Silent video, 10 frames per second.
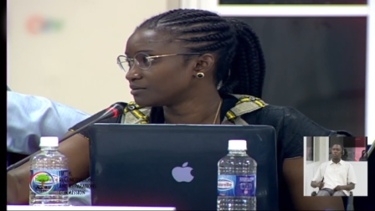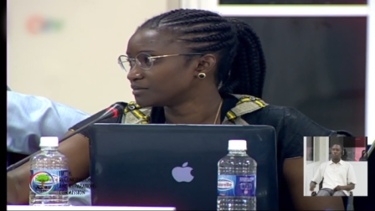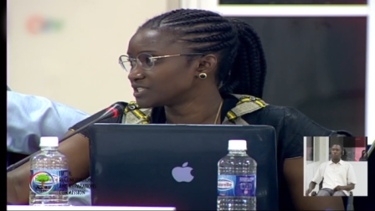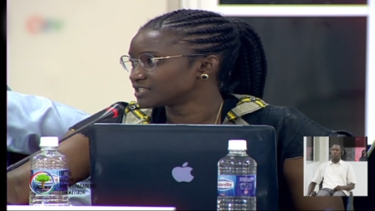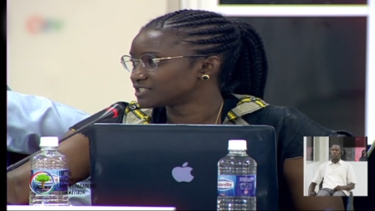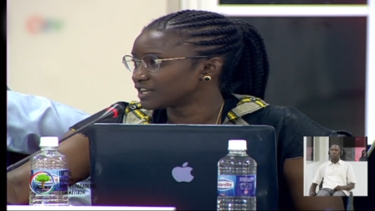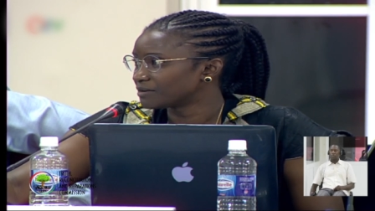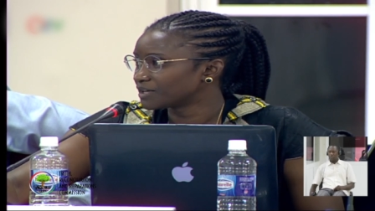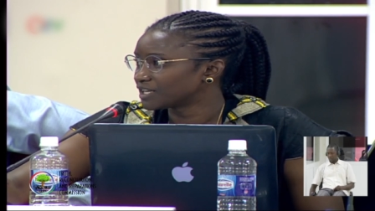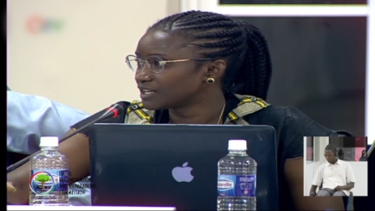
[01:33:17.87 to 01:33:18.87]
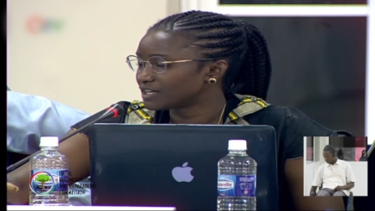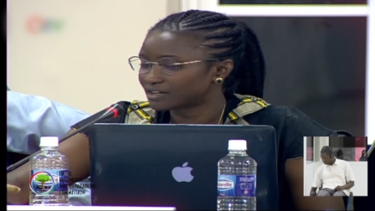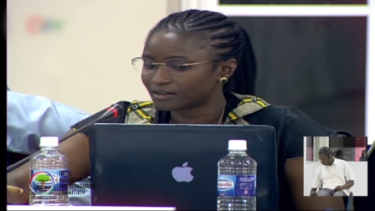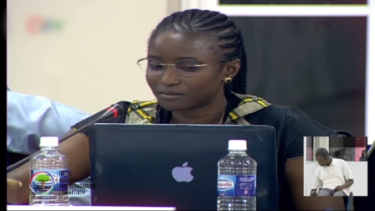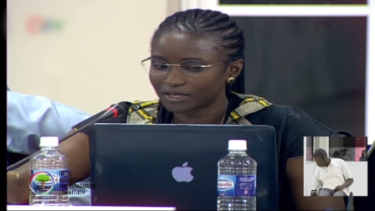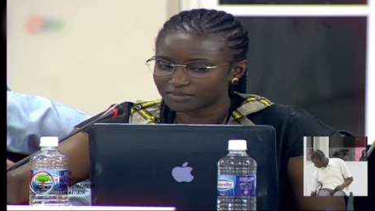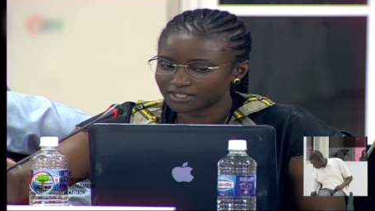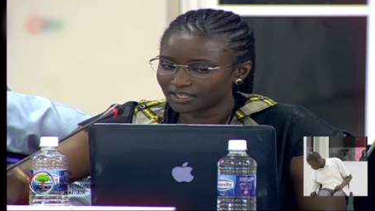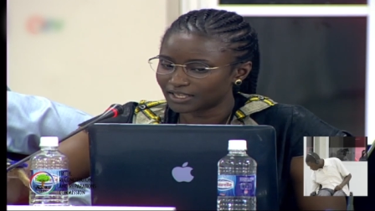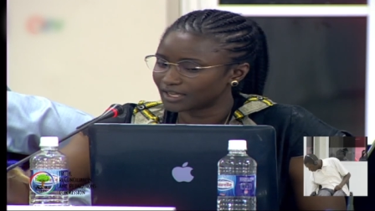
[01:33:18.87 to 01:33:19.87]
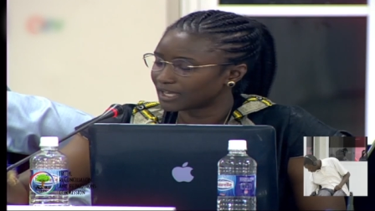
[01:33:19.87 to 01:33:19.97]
Mr. Chairman, I'm seeking